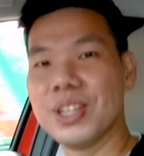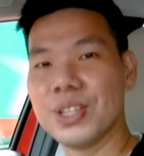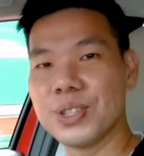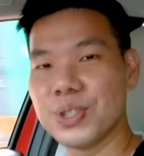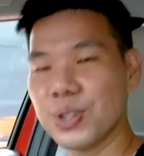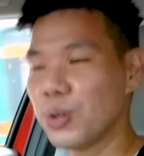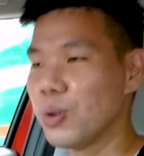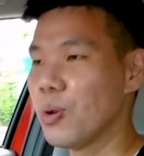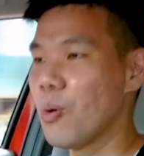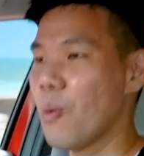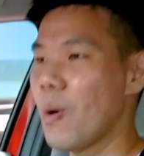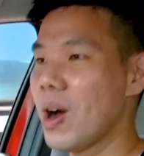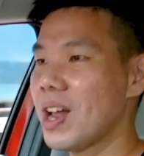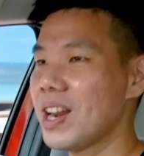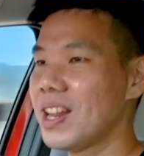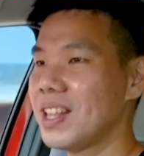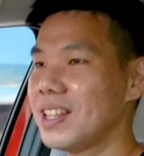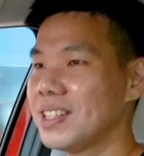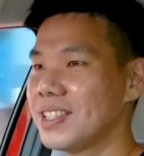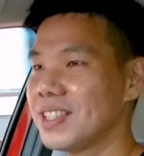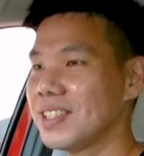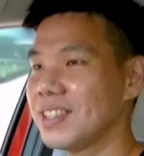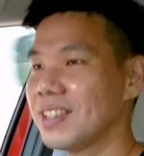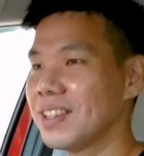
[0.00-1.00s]
So, what
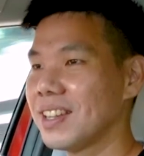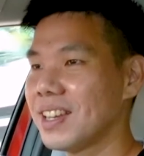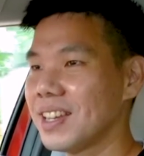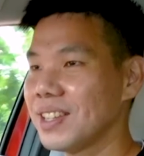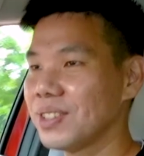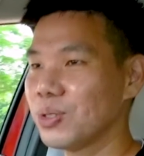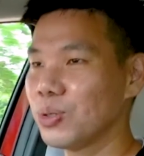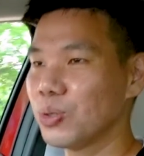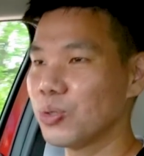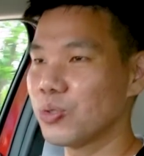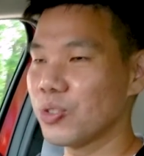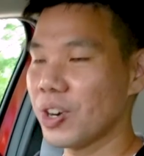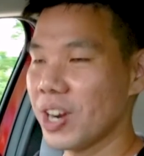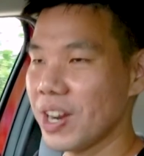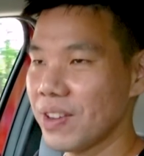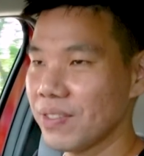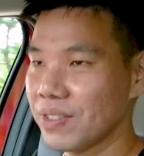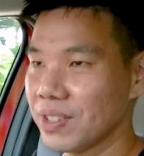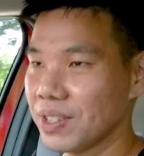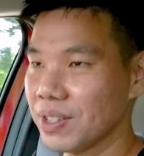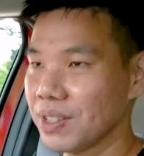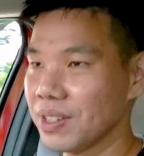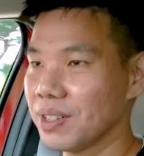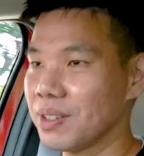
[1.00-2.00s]
is it like to
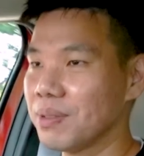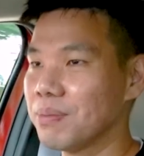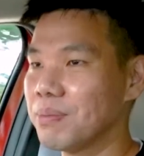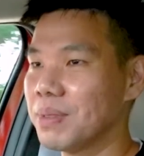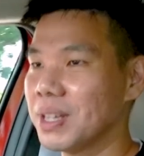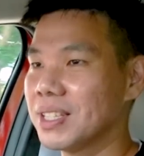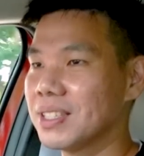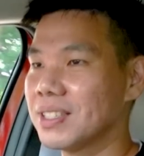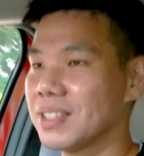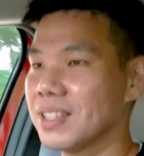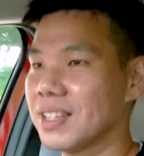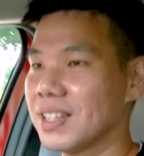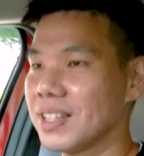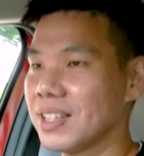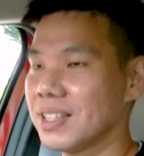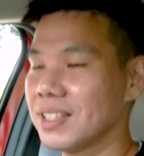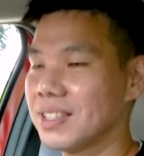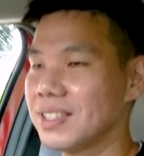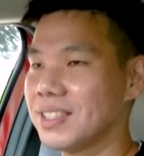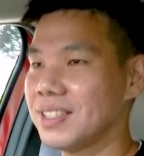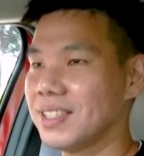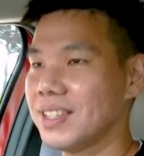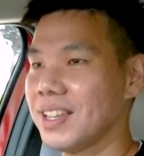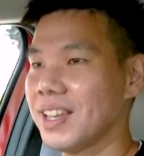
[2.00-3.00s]
drive the Mazda
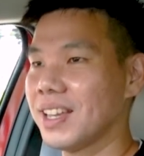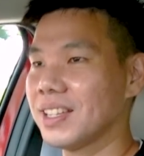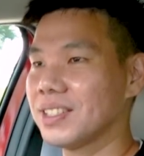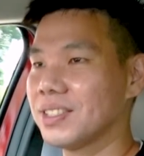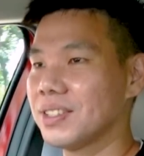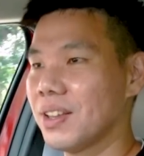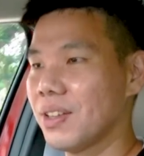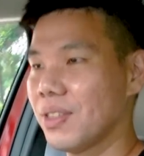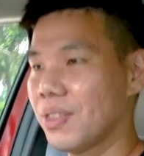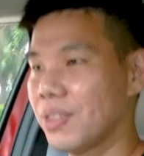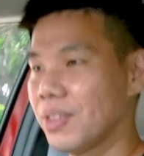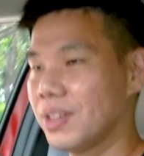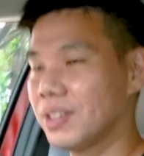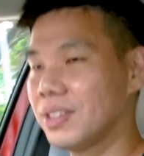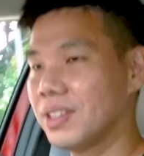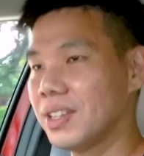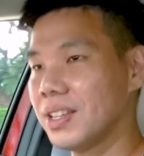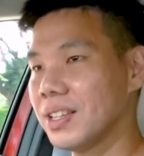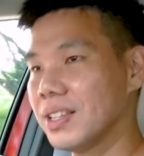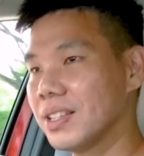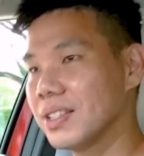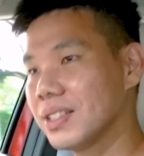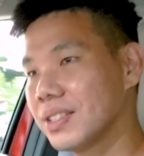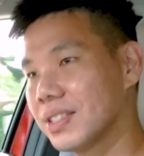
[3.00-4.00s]

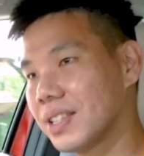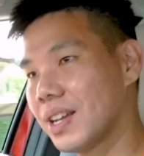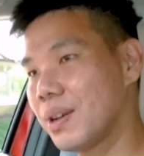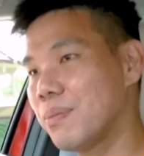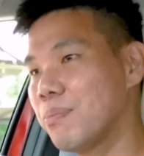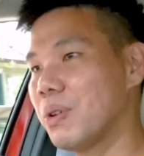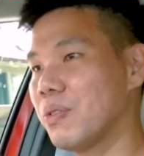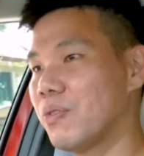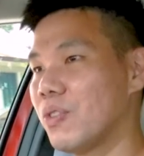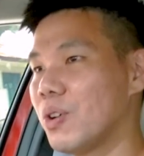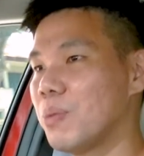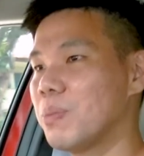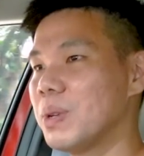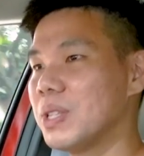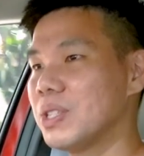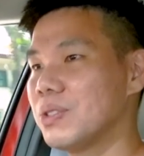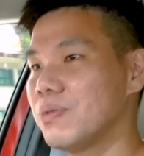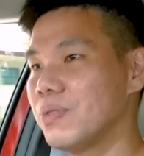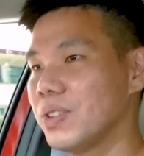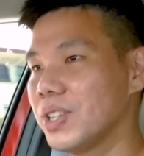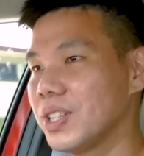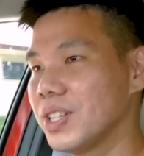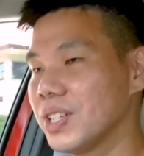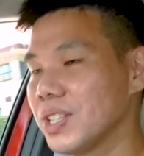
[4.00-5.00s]
CX-30? Some performance
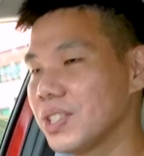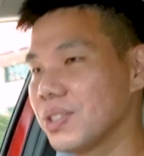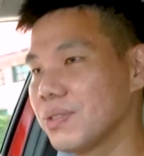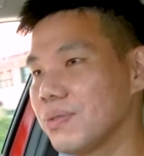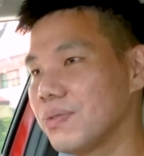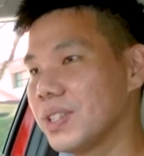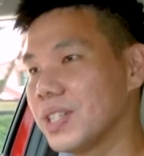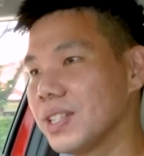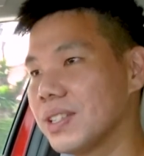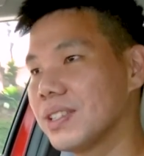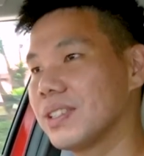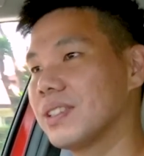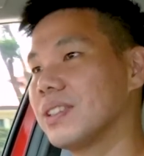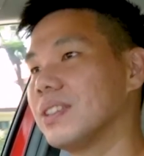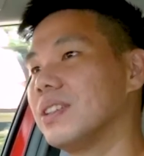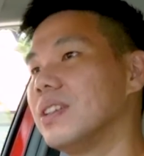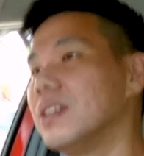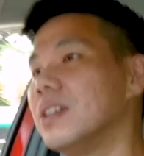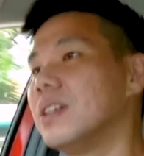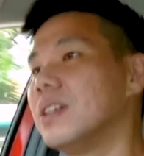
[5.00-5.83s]
figures first.